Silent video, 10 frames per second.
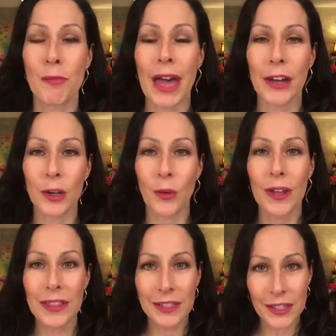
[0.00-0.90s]
matter.
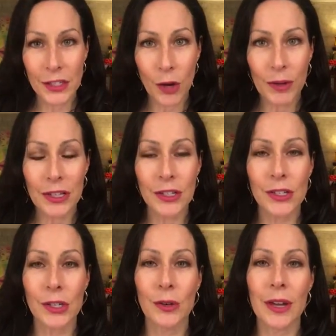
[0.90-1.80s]
What this is going to
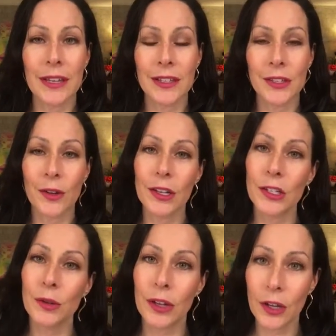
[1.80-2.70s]
do is it's going
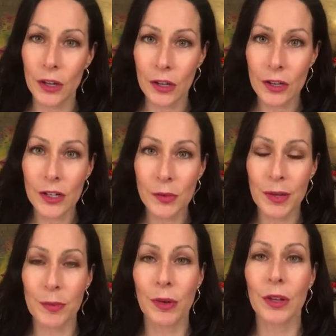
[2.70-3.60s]
to encourage
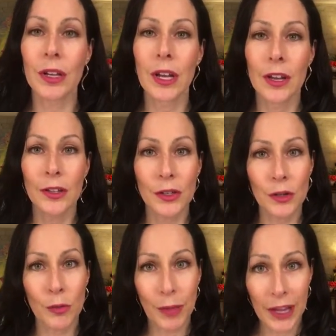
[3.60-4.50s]
people
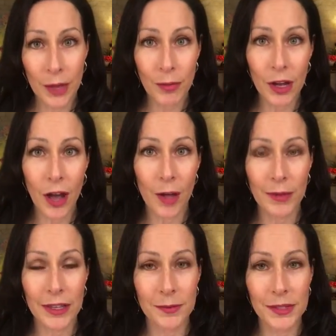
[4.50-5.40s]
to pick up a
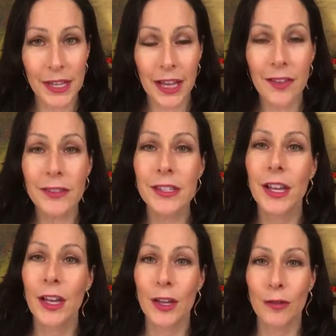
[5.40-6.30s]
copy themselves,
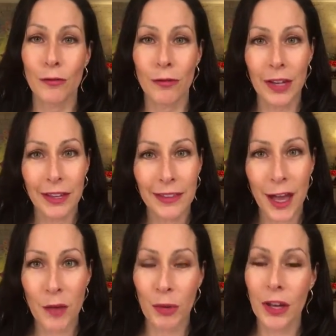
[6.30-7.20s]
read
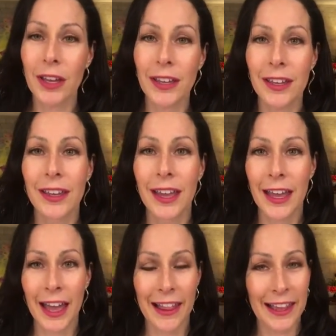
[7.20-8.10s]
that book.
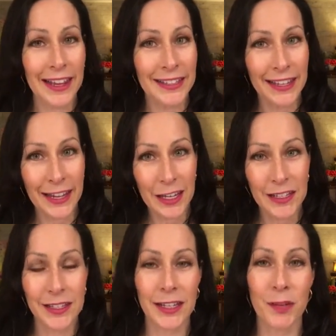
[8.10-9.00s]
Like I say,
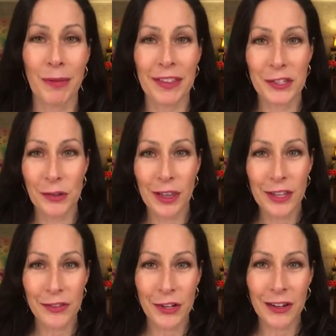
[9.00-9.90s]
stick it by the toilet.
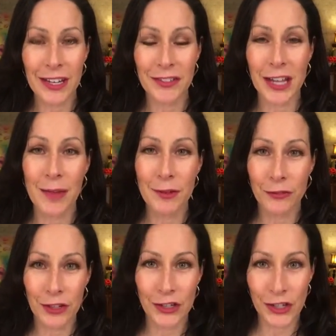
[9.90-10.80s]
If you don't have time, you'll
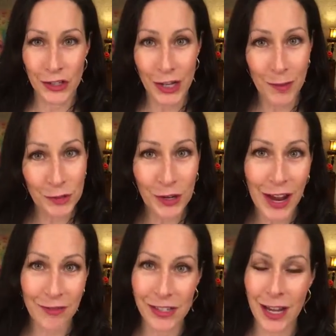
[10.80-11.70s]
finish a chapter
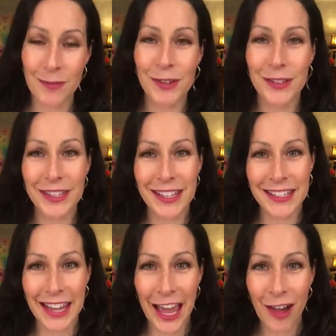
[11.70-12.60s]
every time you
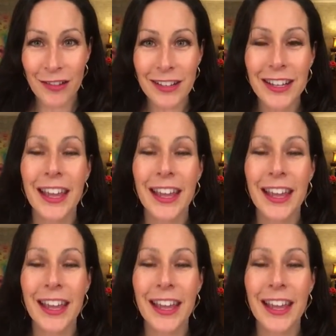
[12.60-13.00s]
sit down,